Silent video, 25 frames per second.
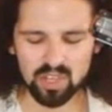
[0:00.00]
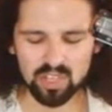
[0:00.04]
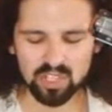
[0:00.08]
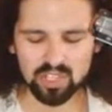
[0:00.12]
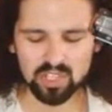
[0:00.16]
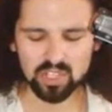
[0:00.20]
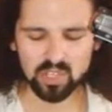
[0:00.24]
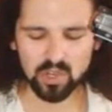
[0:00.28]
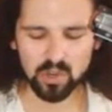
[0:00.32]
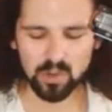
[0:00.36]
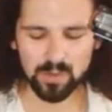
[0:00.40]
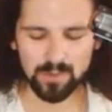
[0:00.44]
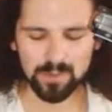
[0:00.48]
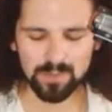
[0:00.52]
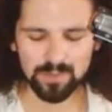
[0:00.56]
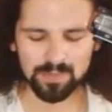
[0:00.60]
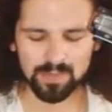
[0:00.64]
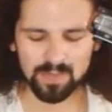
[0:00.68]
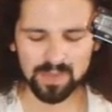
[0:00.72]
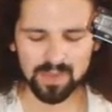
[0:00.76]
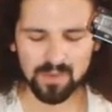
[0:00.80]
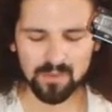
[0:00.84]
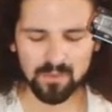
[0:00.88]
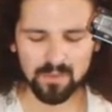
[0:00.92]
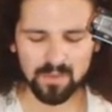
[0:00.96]
So
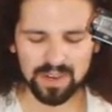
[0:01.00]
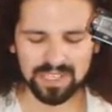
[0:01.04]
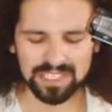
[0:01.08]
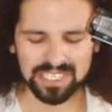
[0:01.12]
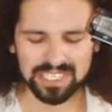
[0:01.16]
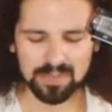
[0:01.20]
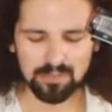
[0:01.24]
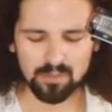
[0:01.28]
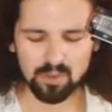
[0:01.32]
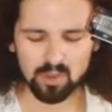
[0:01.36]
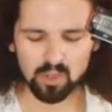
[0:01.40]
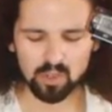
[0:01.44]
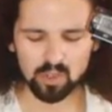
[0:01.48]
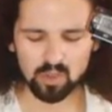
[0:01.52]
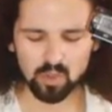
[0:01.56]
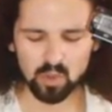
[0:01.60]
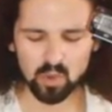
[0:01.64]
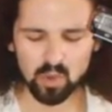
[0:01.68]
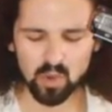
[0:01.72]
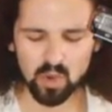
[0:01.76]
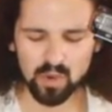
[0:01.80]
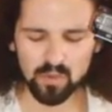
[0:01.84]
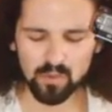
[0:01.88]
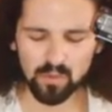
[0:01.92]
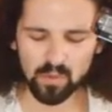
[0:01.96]
first I'm going to
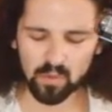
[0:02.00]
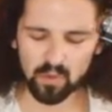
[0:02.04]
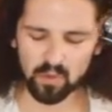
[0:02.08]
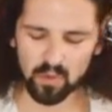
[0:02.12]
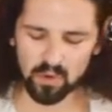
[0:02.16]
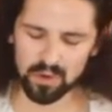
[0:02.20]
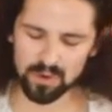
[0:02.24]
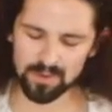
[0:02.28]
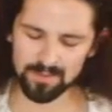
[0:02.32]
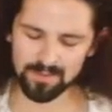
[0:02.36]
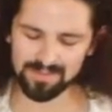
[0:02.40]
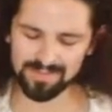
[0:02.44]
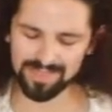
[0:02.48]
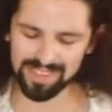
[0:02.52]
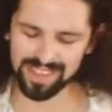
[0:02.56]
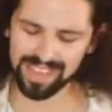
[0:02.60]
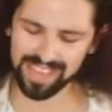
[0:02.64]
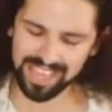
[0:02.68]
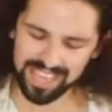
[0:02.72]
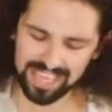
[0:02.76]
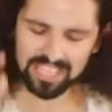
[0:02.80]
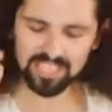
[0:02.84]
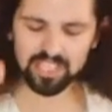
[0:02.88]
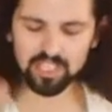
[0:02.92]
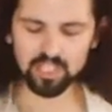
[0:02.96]
look for
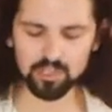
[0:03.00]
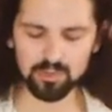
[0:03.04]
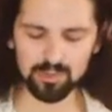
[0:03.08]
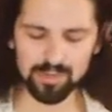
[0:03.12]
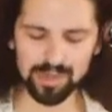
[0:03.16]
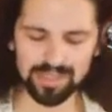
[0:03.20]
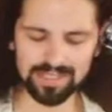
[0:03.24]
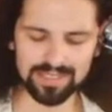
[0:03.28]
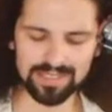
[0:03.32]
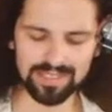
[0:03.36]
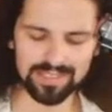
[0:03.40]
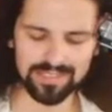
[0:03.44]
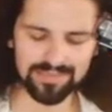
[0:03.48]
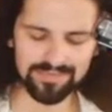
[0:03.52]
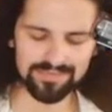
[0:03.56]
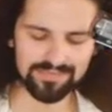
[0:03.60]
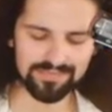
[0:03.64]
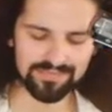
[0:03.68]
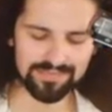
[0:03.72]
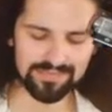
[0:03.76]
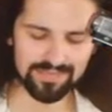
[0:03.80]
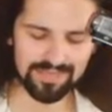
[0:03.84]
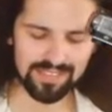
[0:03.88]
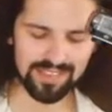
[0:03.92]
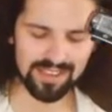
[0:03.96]
instruments.
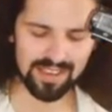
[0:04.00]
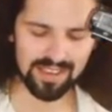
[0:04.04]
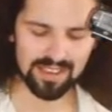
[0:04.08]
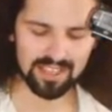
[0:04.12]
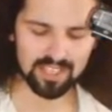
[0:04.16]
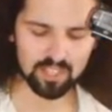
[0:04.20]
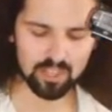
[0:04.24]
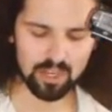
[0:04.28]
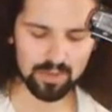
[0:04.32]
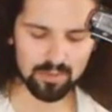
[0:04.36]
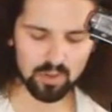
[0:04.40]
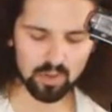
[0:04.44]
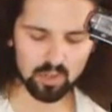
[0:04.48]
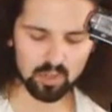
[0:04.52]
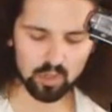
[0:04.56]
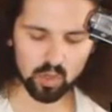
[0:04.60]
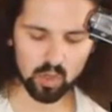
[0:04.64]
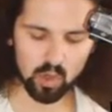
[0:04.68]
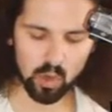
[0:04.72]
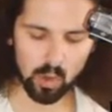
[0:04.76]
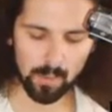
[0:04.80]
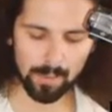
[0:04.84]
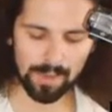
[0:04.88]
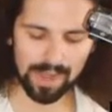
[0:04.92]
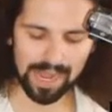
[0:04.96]
So I'm going to
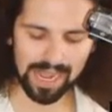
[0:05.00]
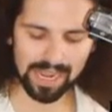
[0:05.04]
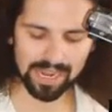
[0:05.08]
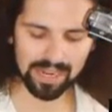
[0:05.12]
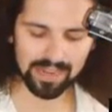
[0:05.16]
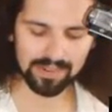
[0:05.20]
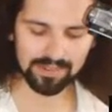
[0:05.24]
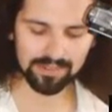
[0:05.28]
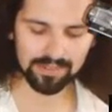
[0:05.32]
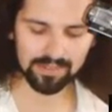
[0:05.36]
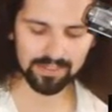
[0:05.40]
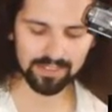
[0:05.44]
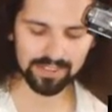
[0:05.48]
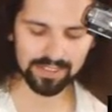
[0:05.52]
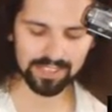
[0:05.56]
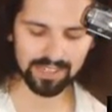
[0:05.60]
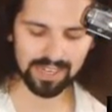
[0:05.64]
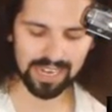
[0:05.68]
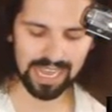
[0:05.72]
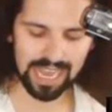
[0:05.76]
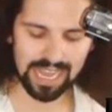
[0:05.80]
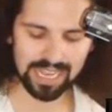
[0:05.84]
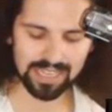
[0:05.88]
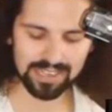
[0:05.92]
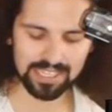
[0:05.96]
go back
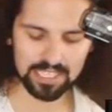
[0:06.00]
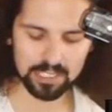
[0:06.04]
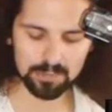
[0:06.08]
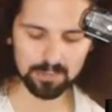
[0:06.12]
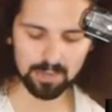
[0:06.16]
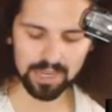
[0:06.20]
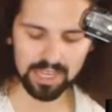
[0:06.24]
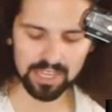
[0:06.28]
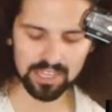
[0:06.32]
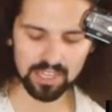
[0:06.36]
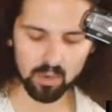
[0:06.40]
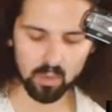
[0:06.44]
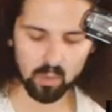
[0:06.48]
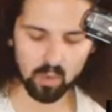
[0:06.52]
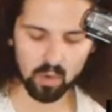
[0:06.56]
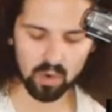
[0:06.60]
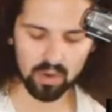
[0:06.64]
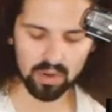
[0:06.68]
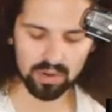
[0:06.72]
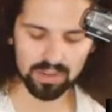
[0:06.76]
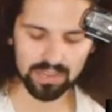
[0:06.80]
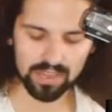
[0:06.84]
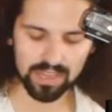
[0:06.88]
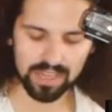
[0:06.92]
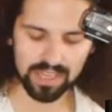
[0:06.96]
until I display the
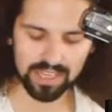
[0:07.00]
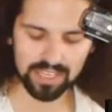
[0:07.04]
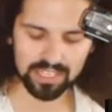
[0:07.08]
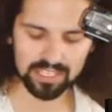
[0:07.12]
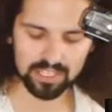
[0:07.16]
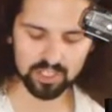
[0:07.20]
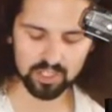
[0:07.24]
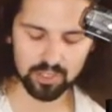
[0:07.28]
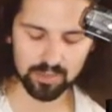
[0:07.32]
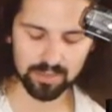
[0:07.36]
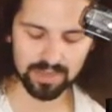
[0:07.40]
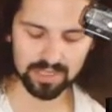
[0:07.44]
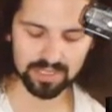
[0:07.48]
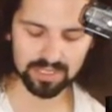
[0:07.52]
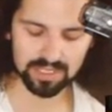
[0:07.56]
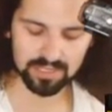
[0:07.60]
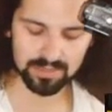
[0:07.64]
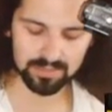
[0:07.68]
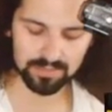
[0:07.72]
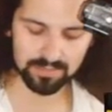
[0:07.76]
word instruments.